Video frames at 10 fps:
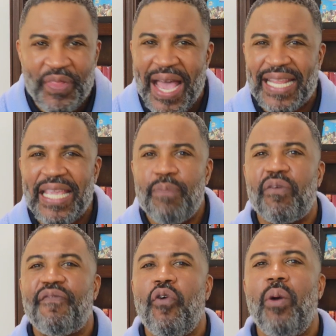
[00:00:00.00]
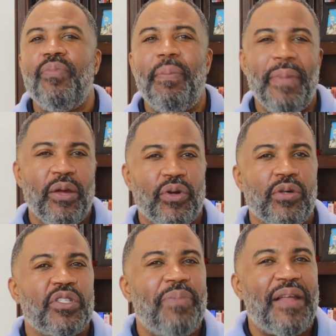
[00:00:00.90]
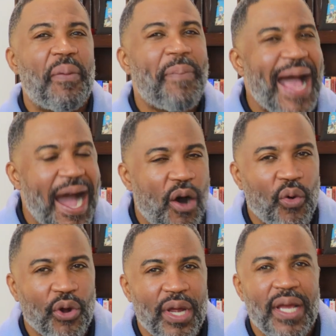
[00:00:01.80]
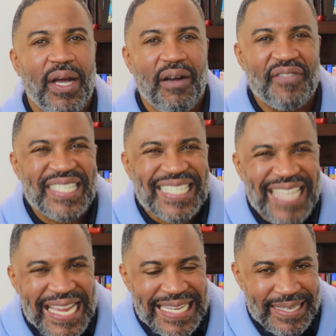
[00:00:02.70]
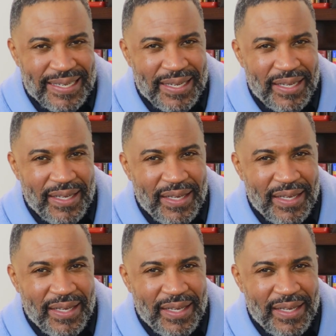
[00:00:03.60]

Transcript: that he performed the miracles by the power of Satan.